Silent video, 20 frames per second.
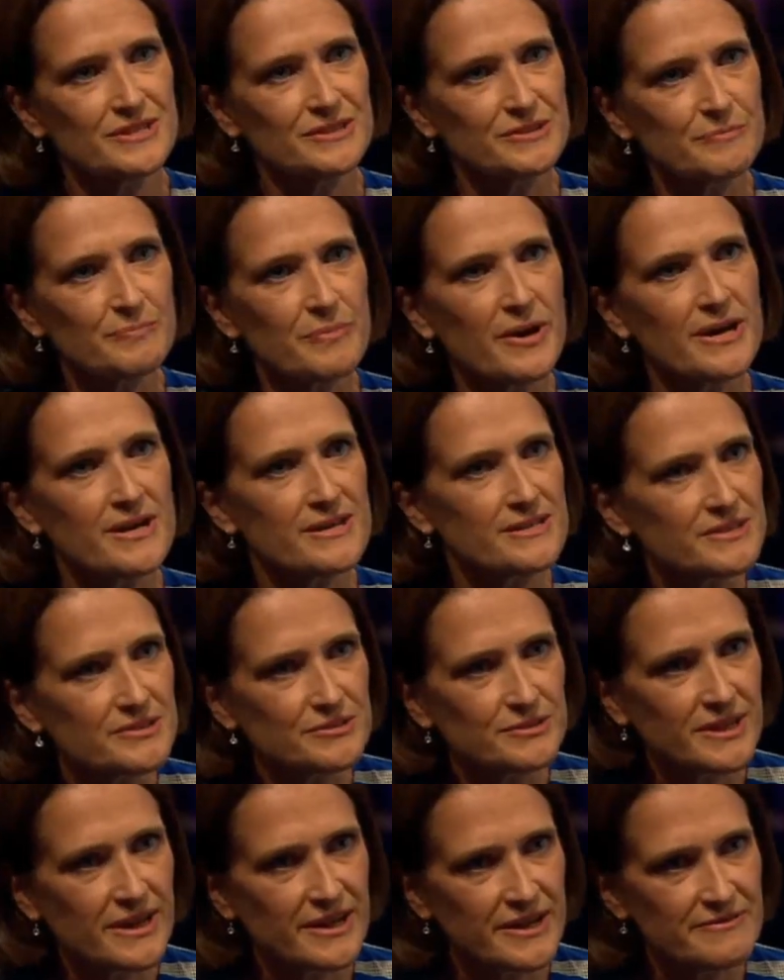think the
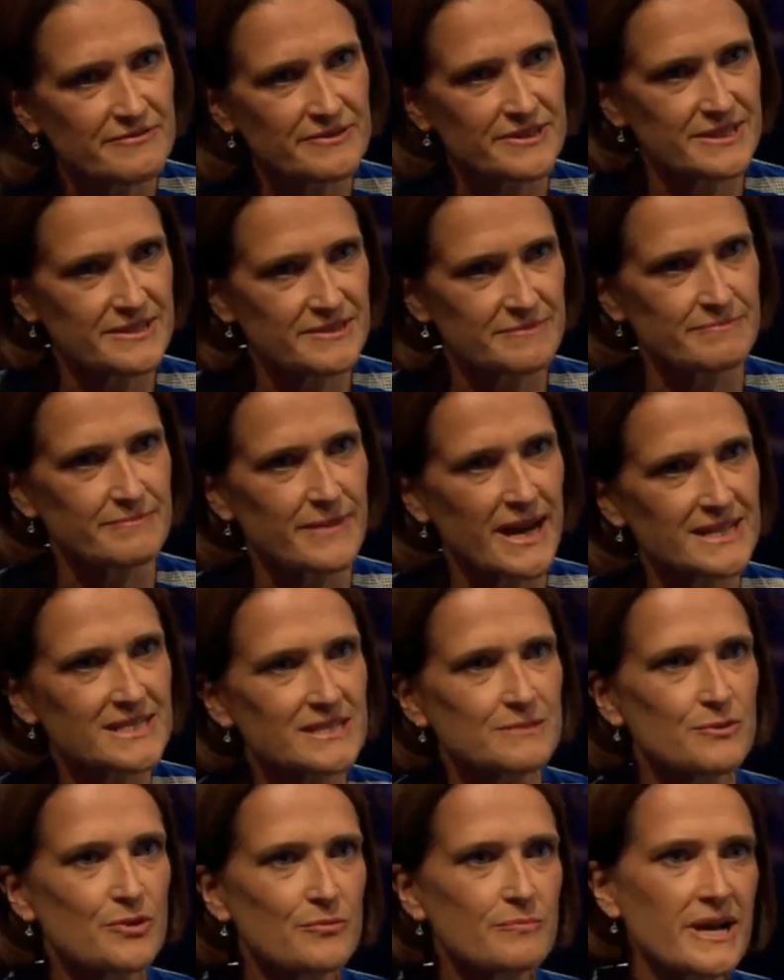personal life doesn't matter.
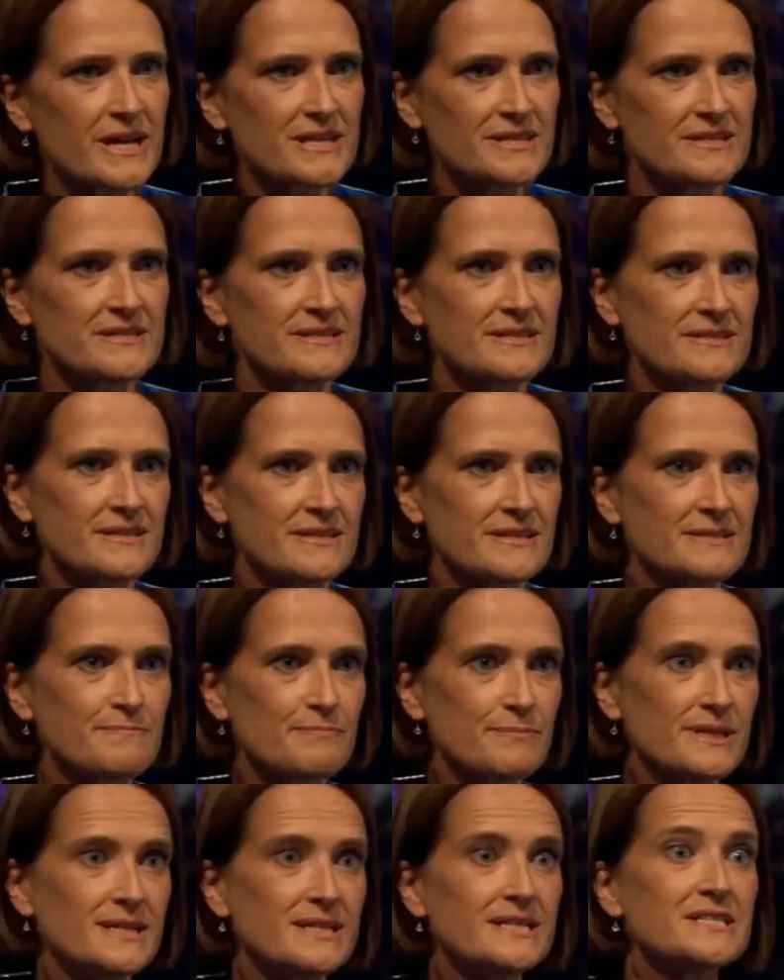What matters is his
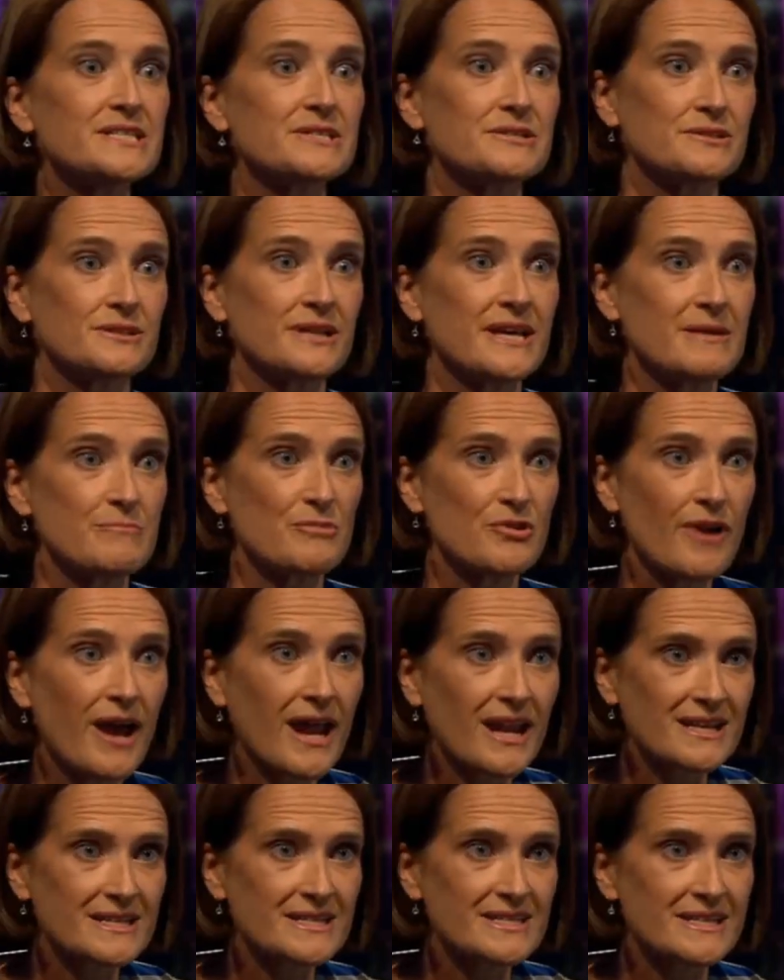political
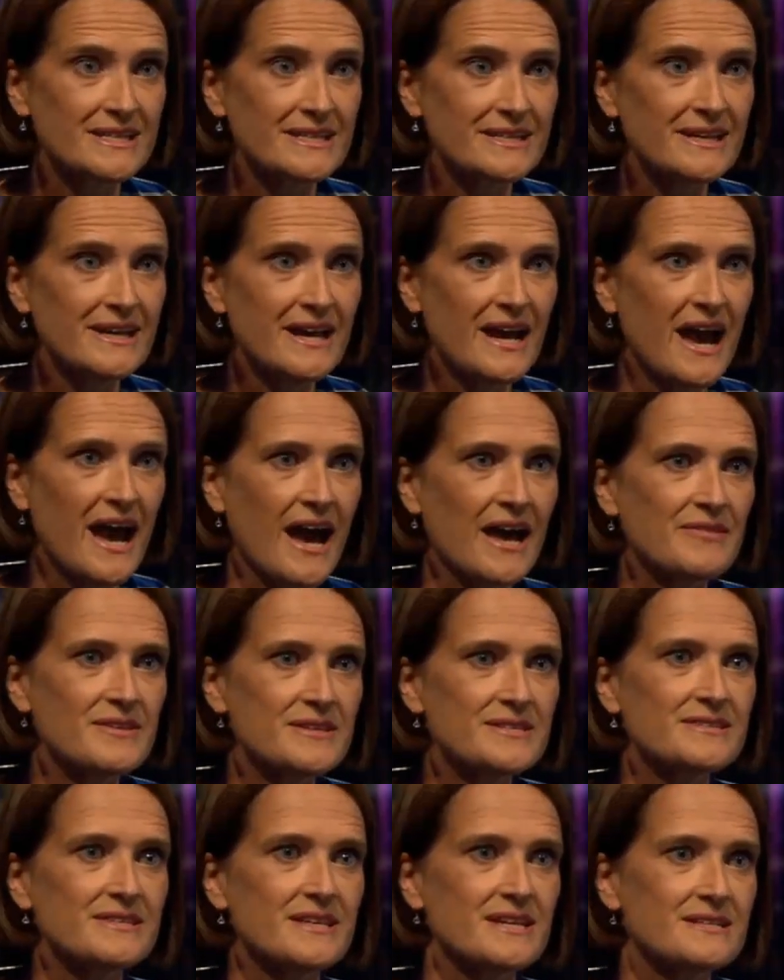amorality and the
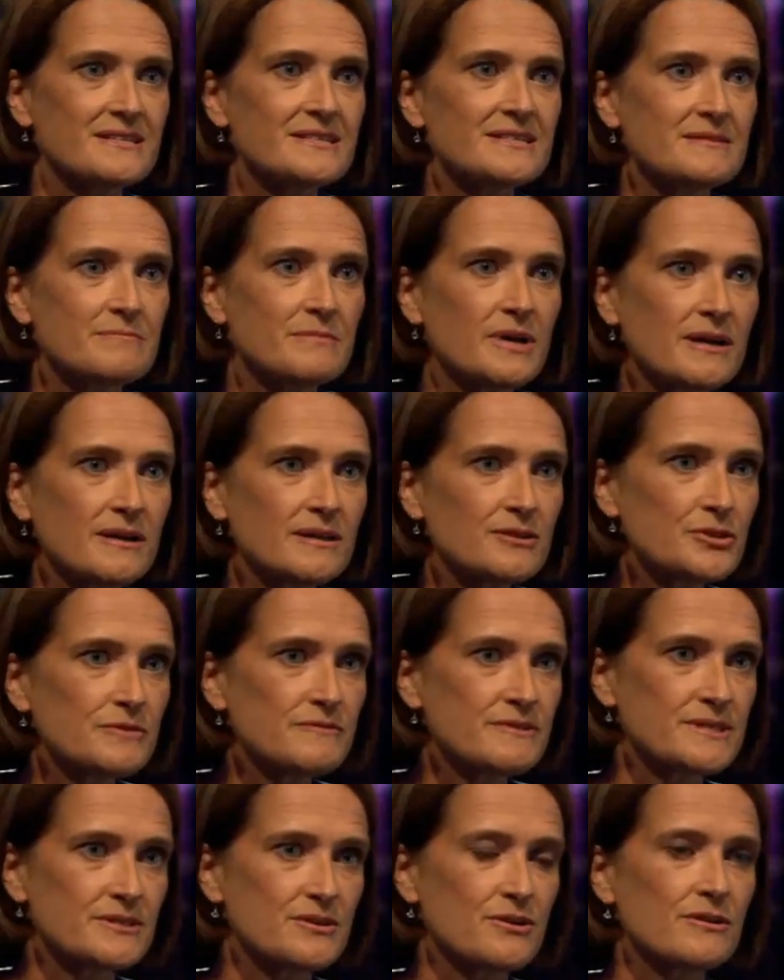sense among a lot of
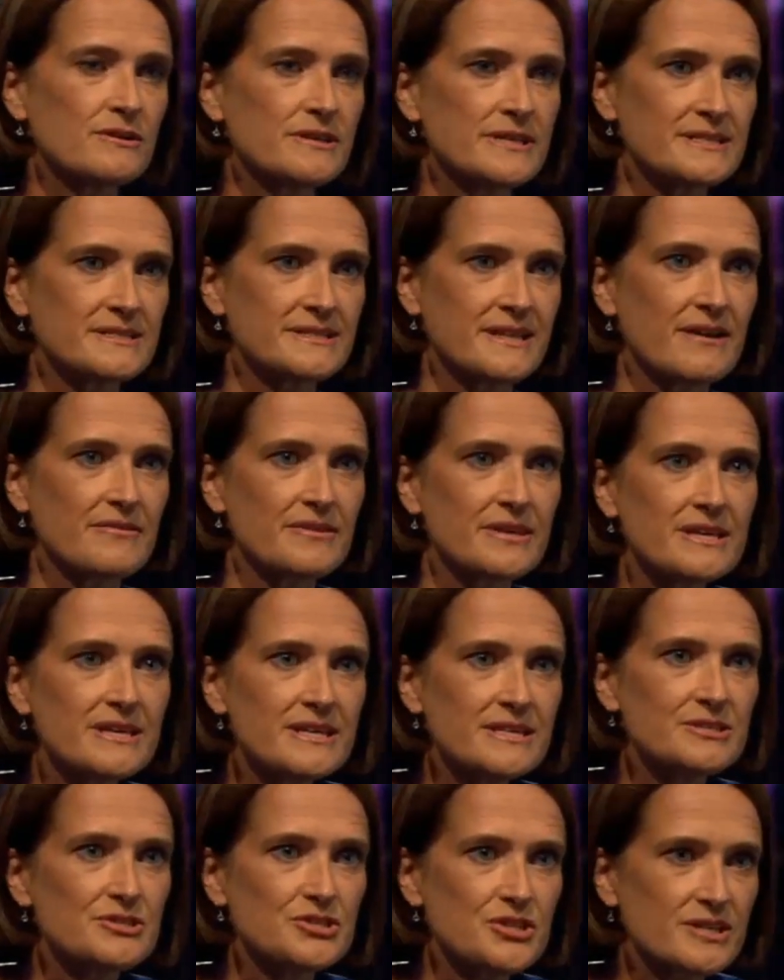his colleagues now that
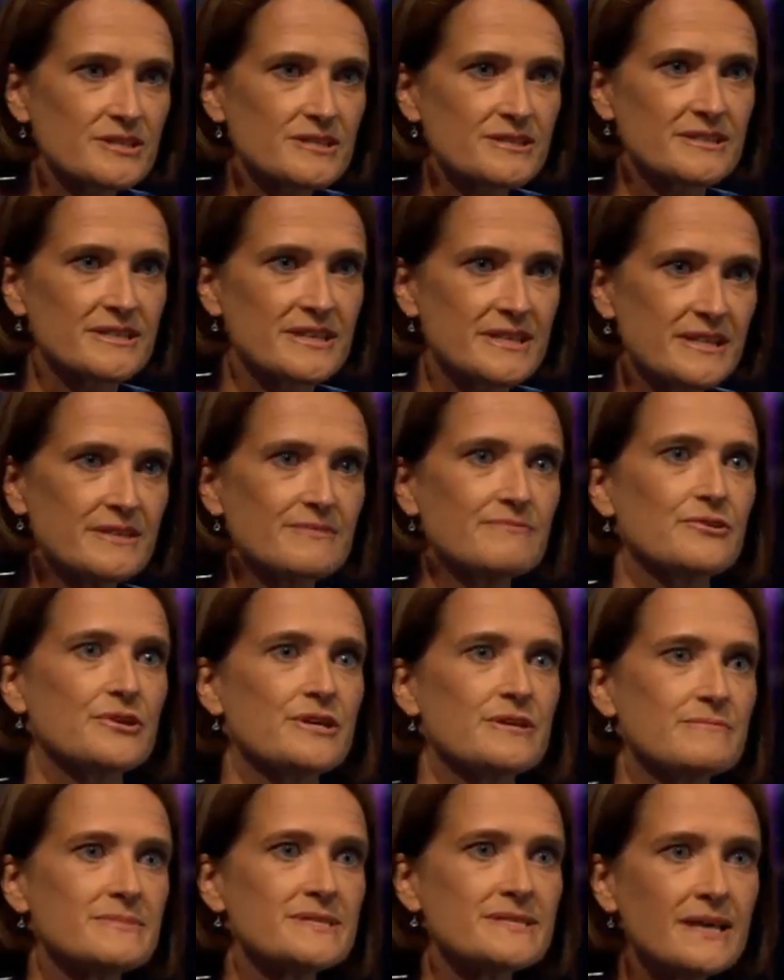he's just in it for
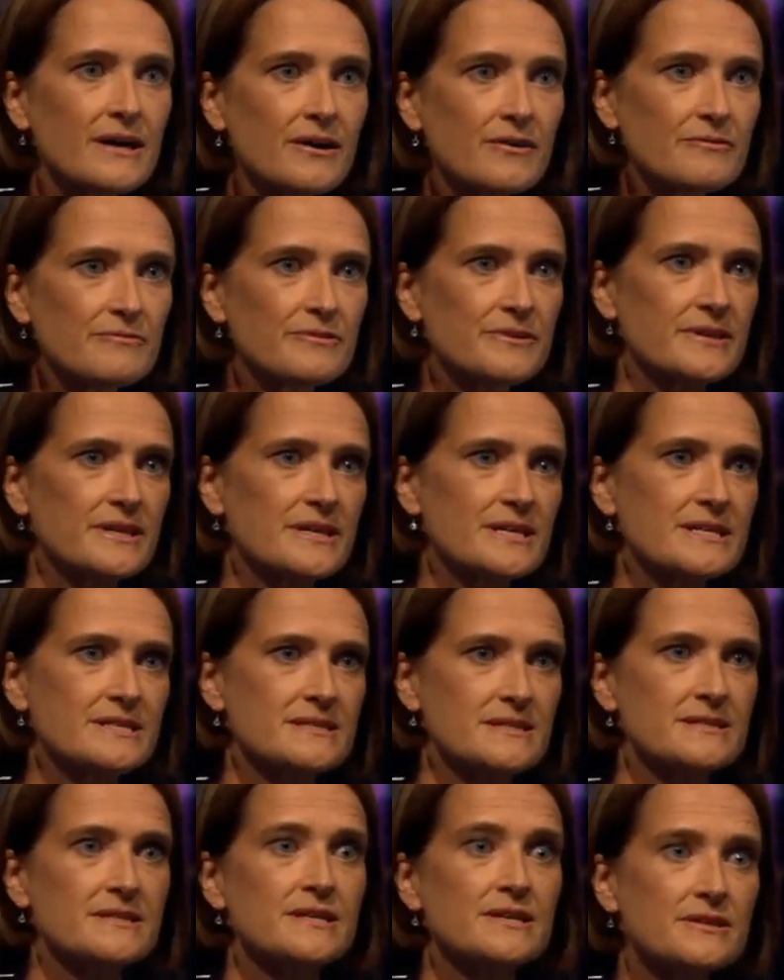himself and that he's
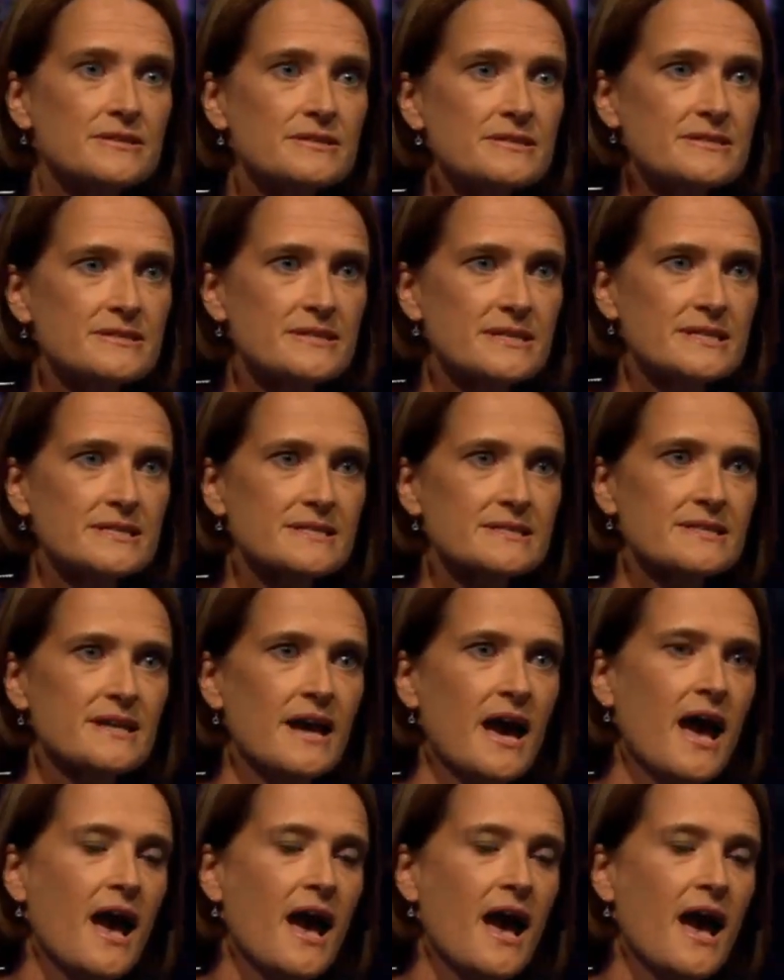a narcissist.